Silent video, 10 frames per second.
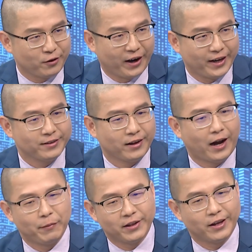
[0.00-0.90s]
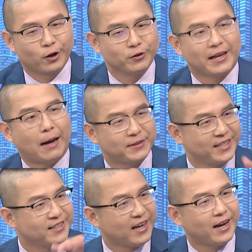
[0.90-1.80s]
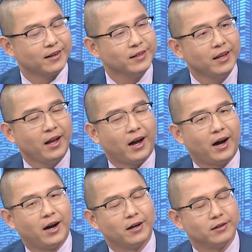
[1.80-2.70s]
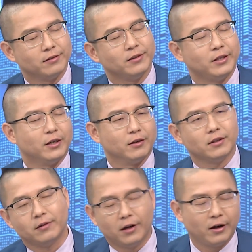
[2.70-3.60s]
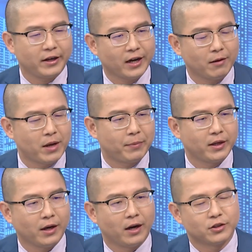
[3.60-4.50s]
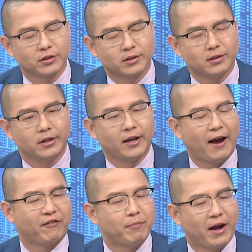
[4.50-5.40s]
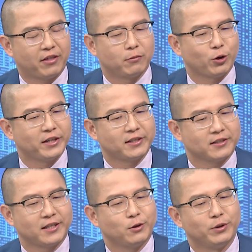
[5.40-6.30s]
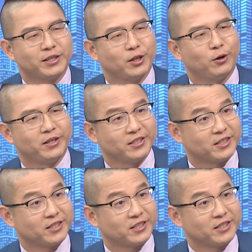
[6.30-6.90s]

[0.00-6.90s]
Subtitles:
right? I mean, it goes ups and down. Early on, maybe just in the aftermath of 2016, we saw there's a